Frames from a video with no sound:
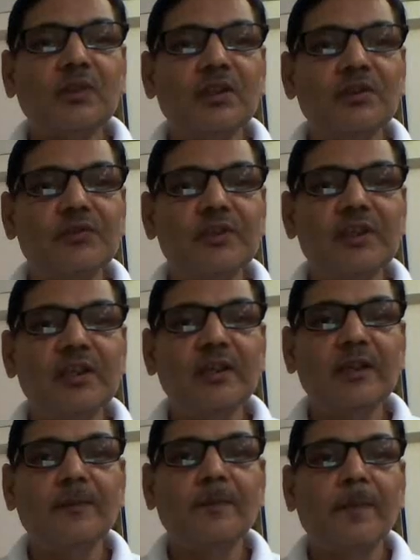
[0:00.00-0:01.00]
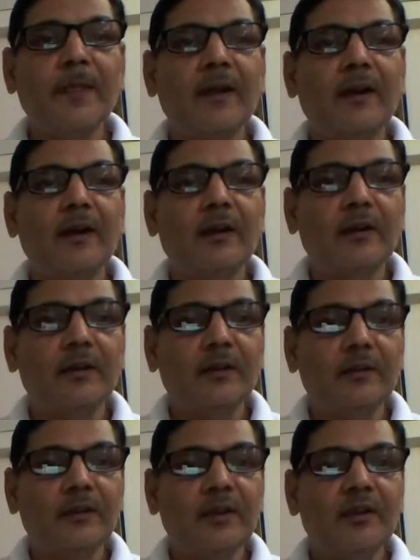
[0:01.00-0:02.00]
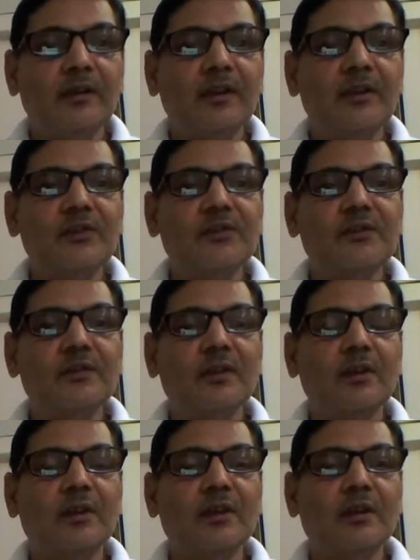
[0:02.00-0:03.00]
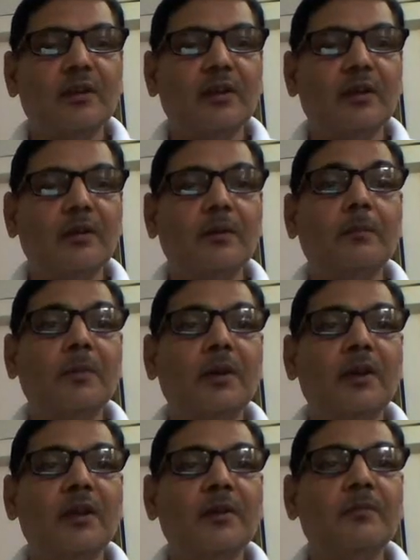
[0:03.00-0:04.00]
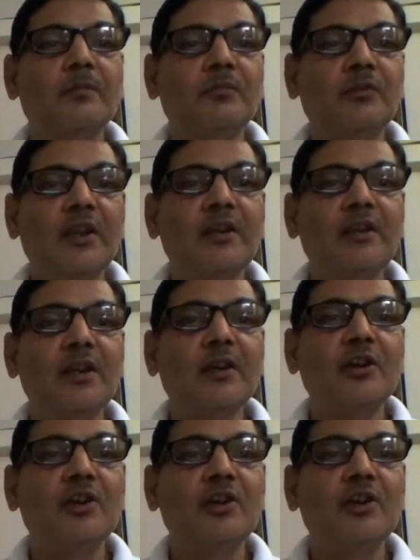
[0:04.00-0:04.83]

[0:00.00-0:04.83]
see here, there is a data.